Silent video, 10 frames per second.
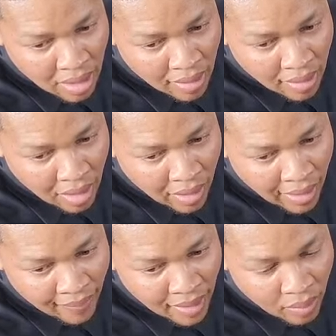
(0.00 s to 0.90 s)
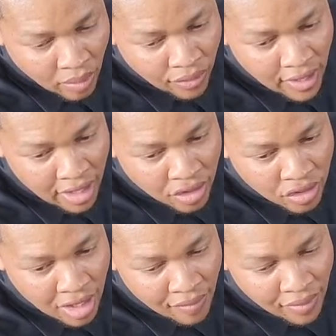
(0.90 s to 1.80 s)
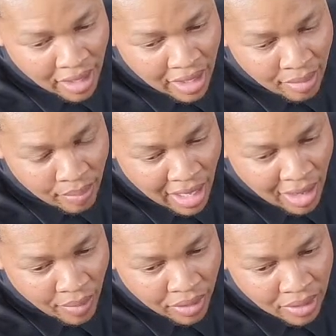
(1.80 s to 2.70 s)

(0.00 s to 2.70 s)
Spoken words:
All right. Well, thank you, Chevrolet Power.